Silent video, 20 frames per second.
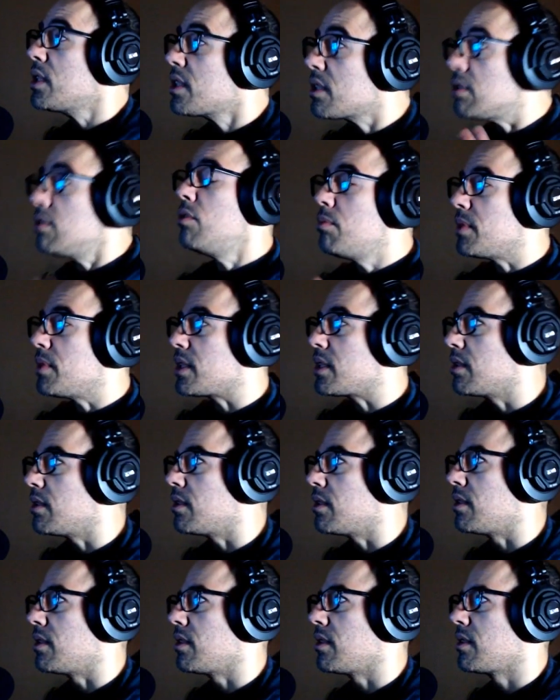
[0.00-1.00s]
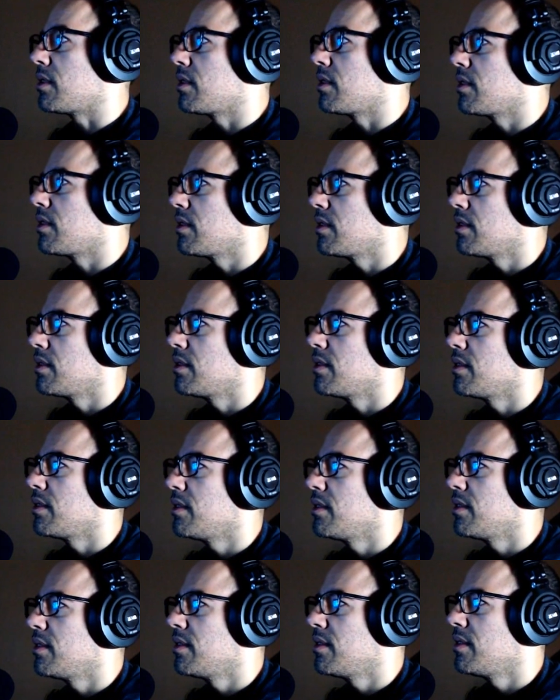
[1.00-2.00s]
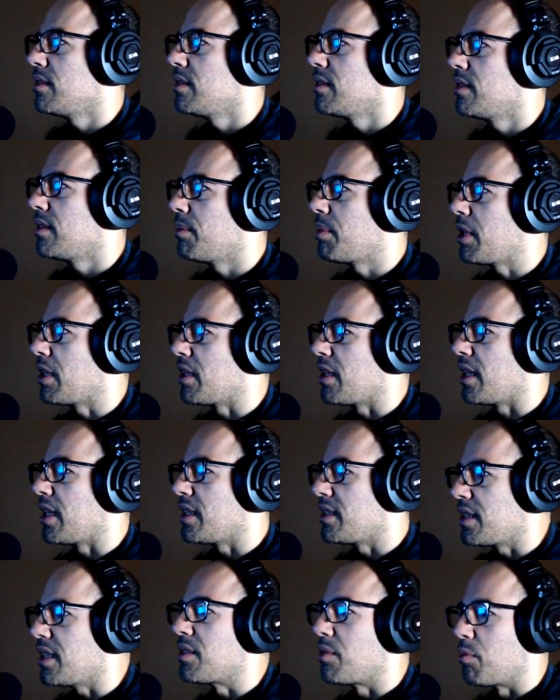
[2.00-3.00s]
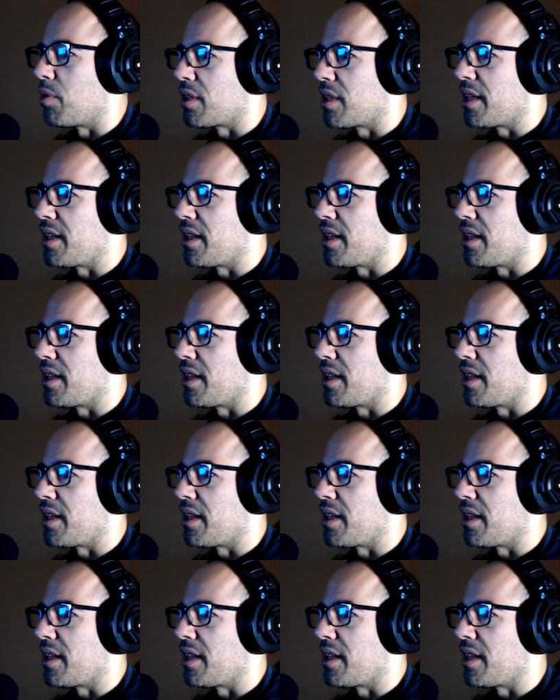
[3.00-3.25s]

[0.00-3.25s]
my gosh. Apparently it doesn't work like that.